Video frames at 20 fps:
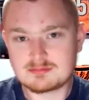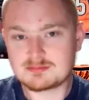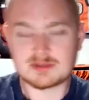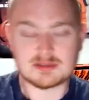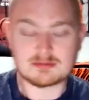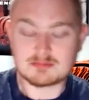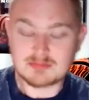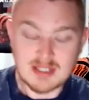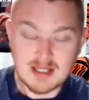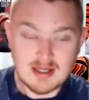
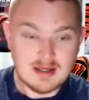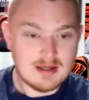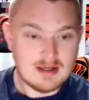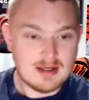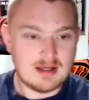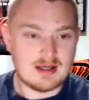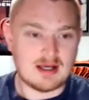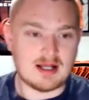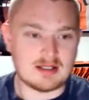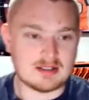So,
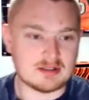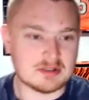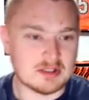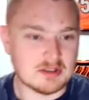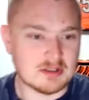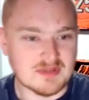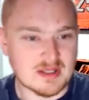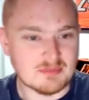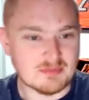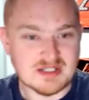I don't know
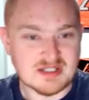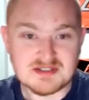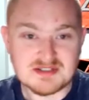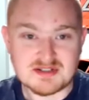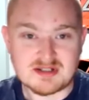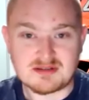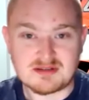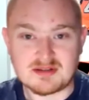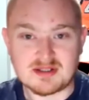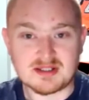if that means
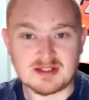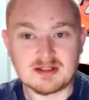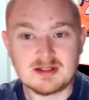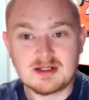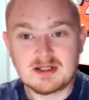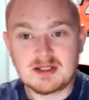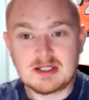anything.